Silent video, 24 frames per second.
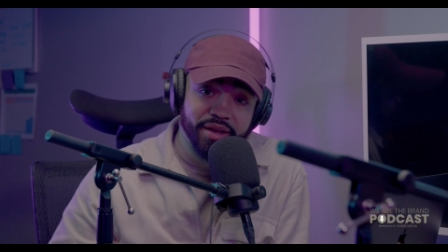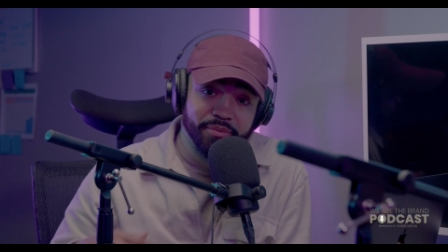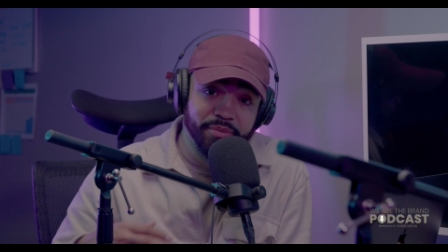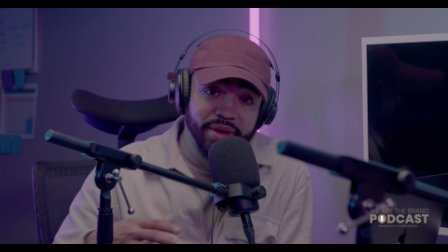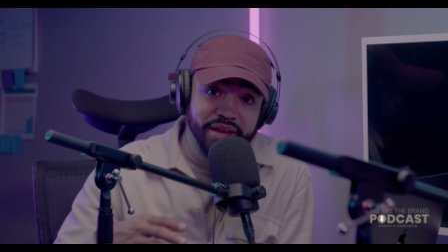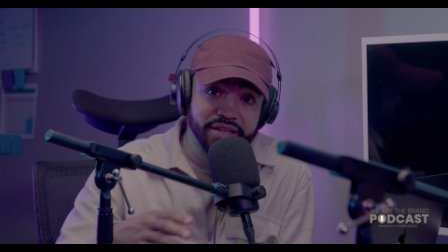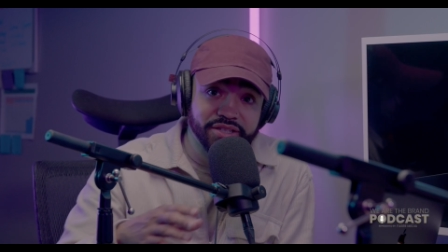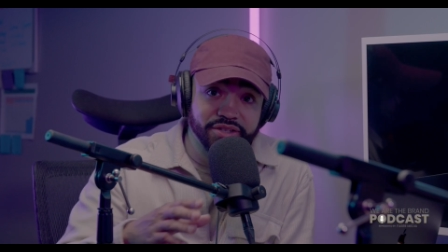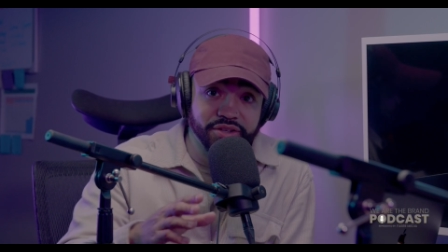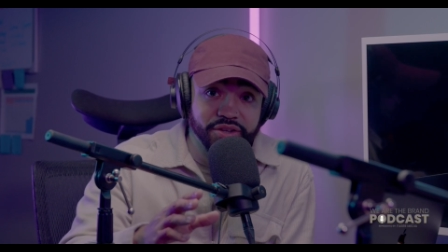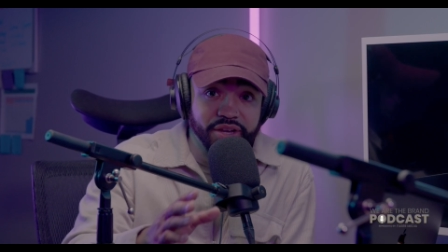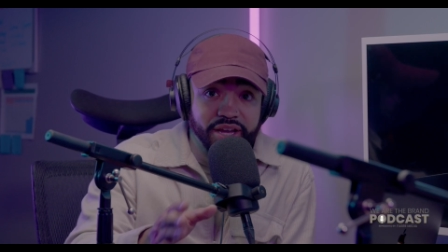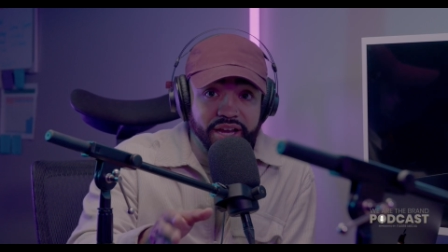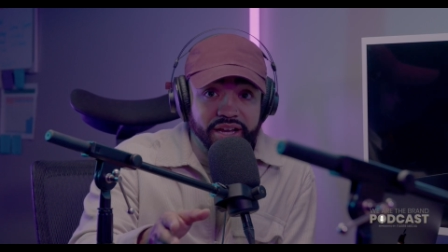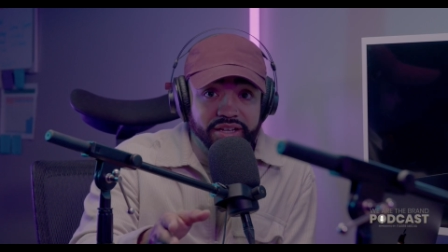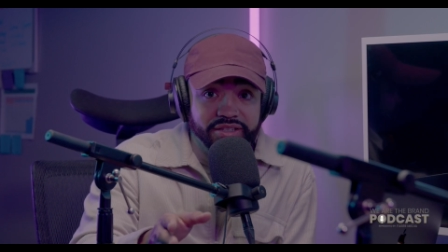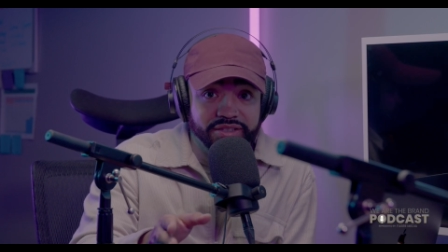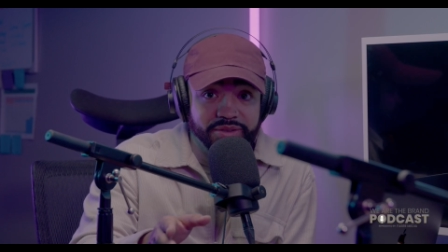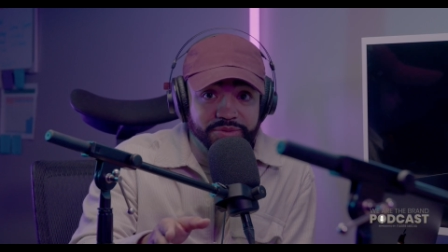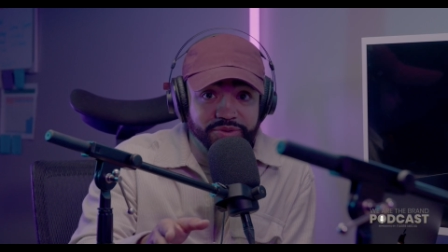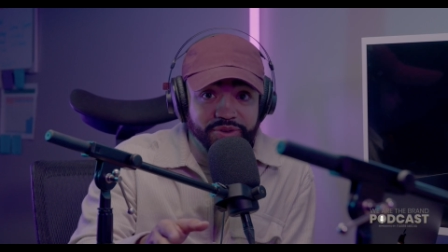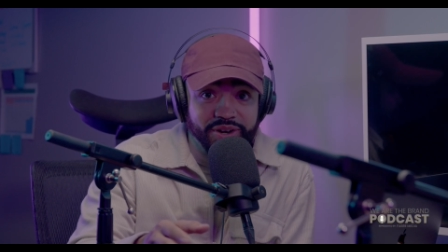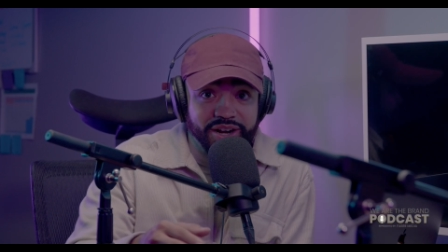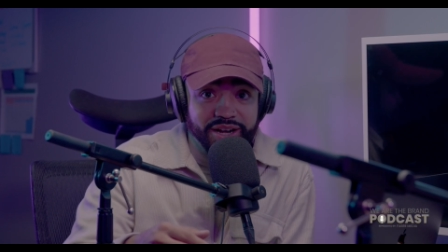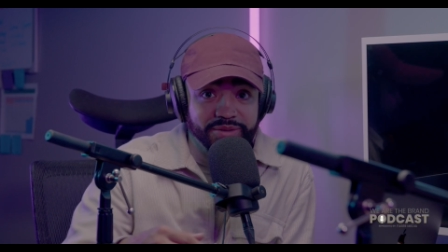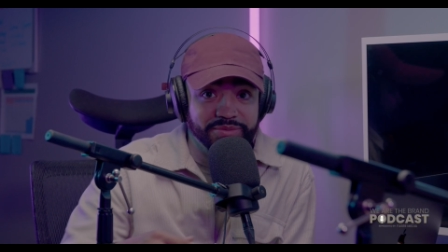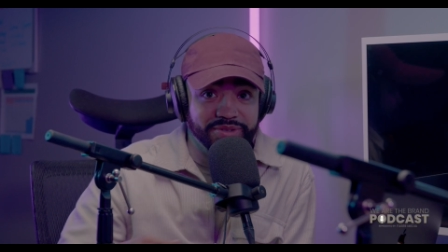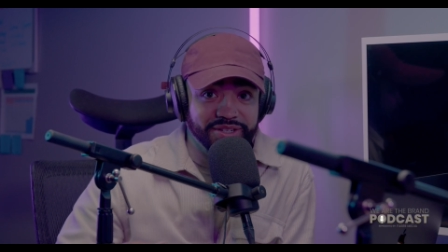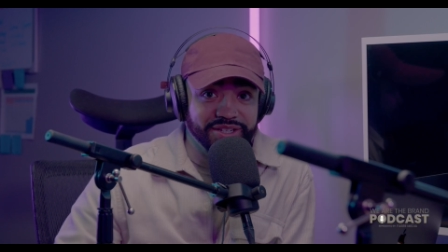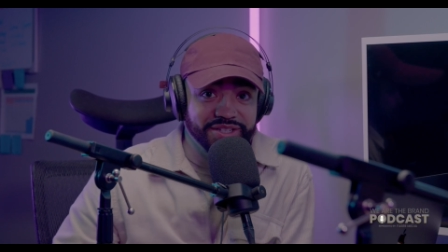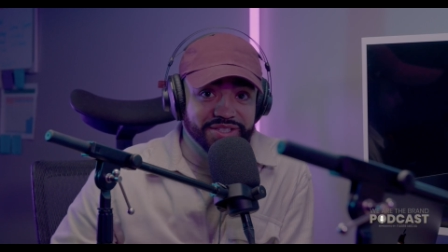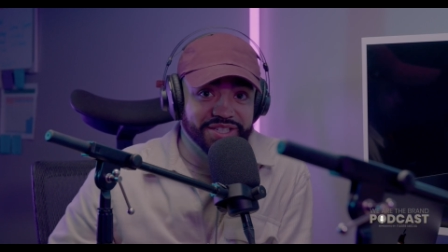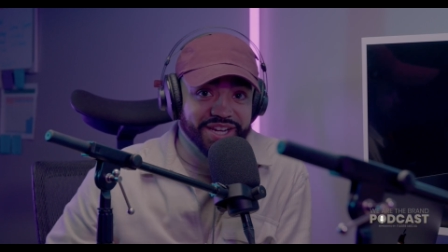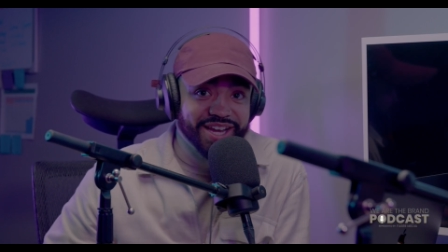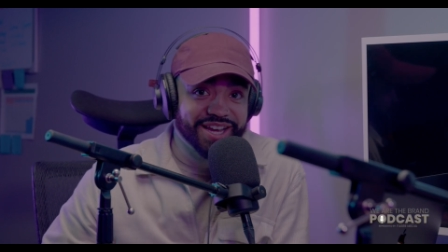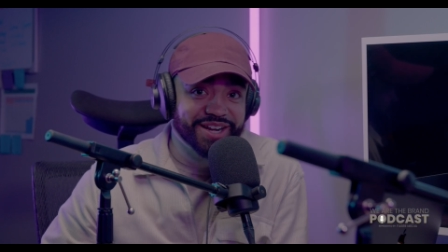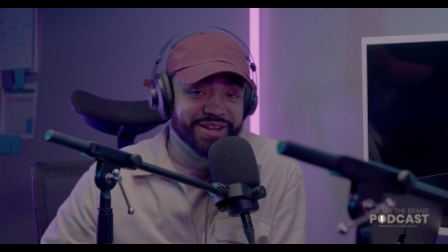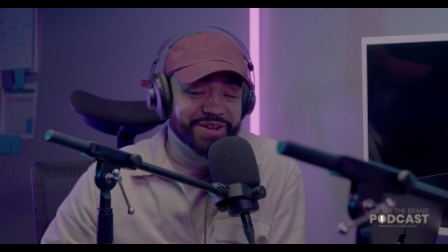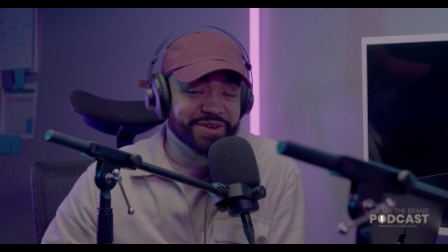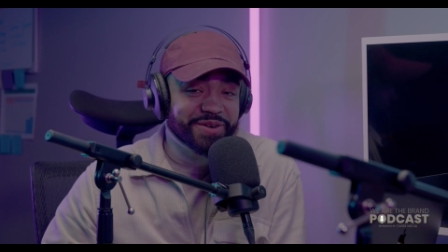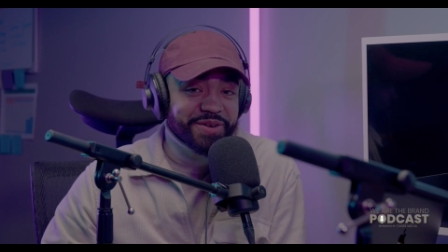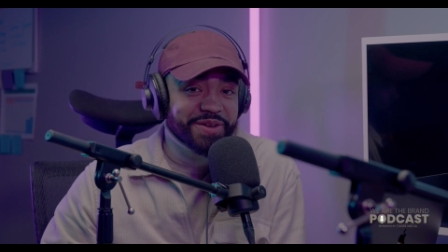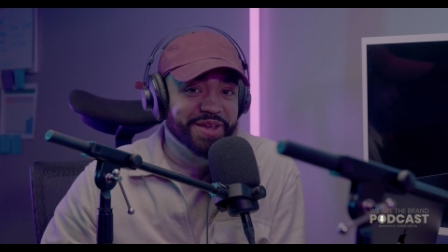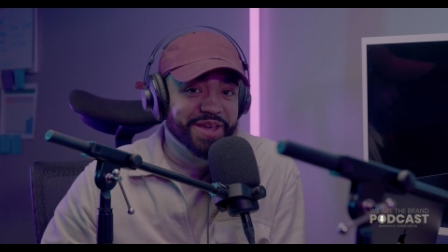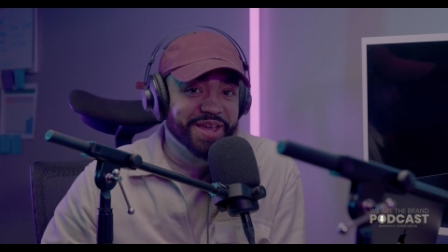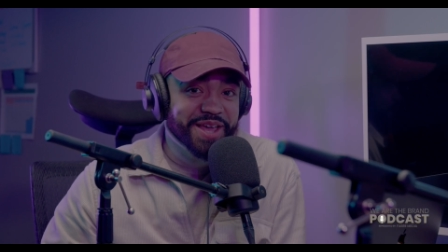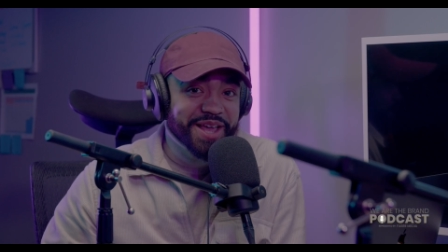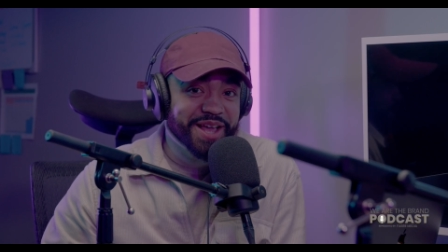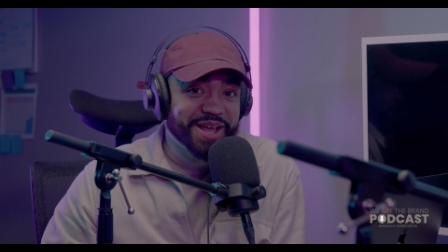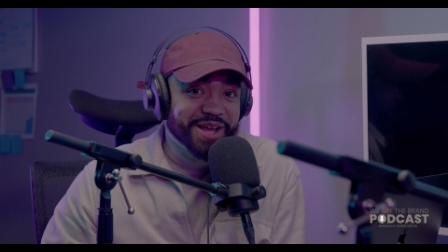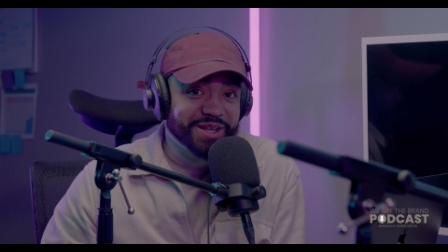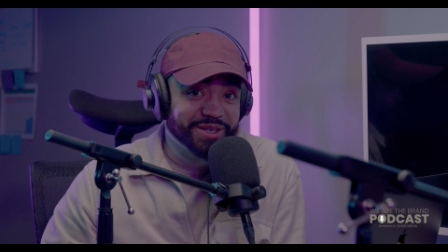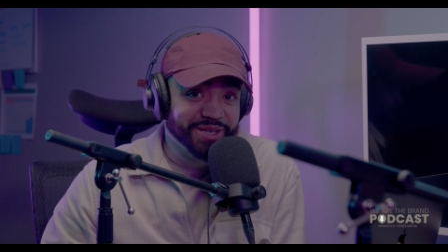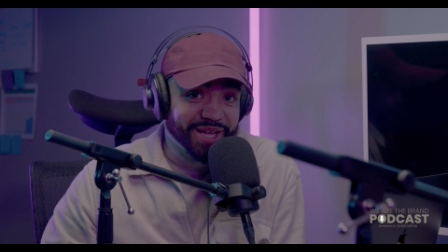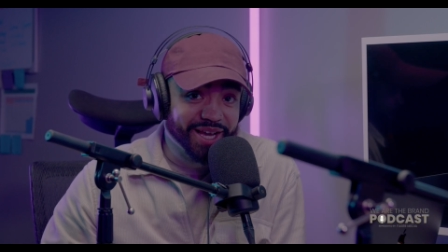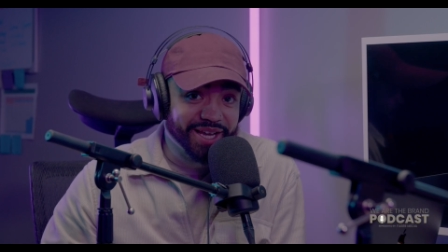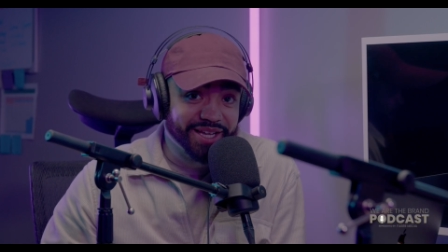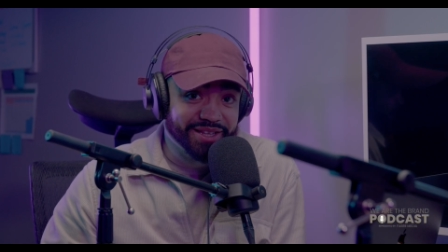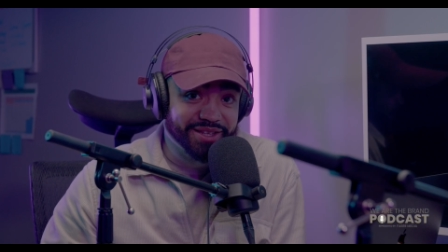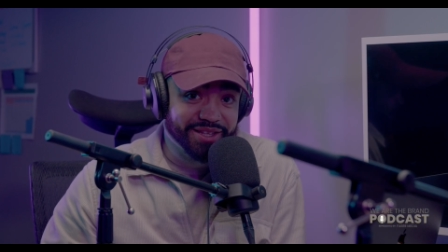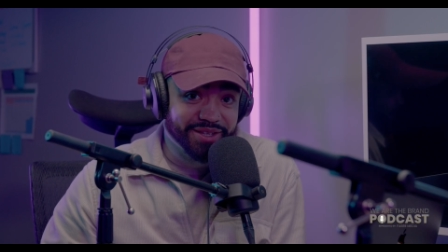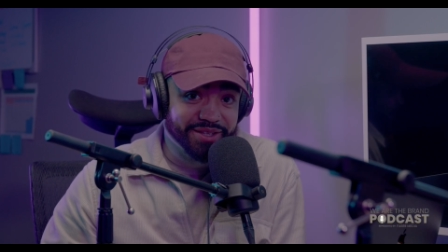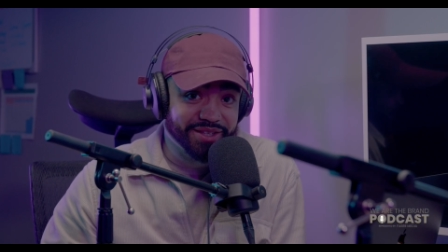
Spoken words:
make sure you guys subscribe to the channel, like the